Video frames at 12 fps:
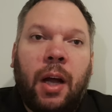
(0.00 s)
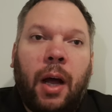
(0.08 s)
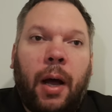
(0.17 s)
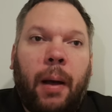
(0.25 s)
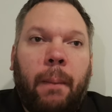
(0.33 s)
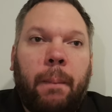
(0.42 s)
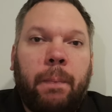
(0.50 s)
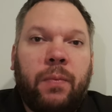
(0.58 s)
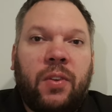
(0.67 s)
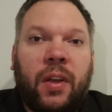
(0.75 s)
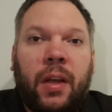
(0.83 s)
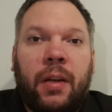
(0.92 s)

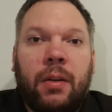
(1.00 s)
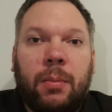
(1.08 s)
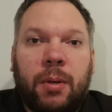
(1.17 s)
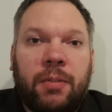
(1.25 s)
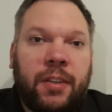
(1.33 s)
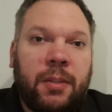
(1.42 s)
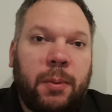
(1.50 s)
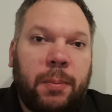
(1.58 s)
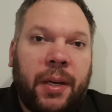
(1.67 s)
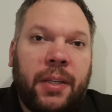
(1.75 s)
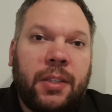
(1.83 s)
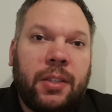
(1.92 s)
saying on my Facebook
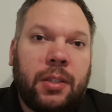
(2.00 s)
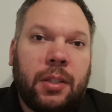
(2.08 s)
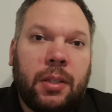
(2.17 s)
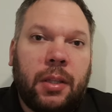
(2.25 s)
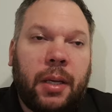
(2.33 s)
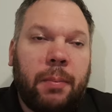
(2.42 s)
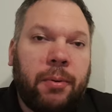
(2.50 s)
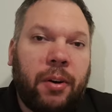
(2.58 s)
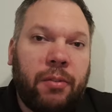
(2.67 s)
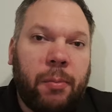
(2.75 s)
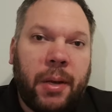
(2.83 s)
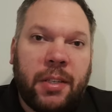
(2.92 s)
page, and they
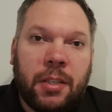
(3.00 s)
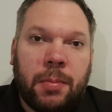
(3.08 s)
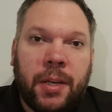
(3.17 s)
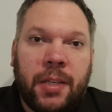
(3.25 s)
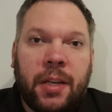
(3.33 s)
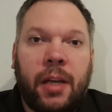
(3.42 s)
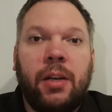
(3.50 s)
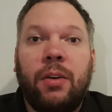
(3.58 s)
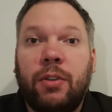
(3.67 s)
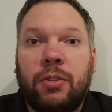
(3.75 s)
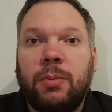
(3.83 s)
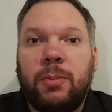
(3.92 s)
private messaged me saying, I've
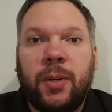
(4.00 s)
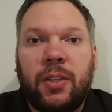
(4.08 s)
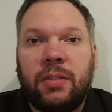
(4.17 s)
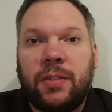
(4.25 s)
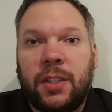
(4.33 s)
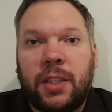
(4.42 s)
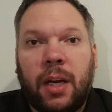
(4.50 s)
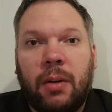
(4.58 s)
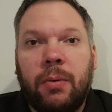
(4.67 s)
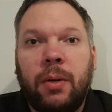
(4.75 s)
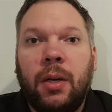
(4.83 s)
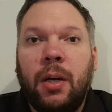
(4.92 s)
got some spiders for
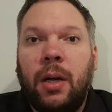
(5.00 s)
sale.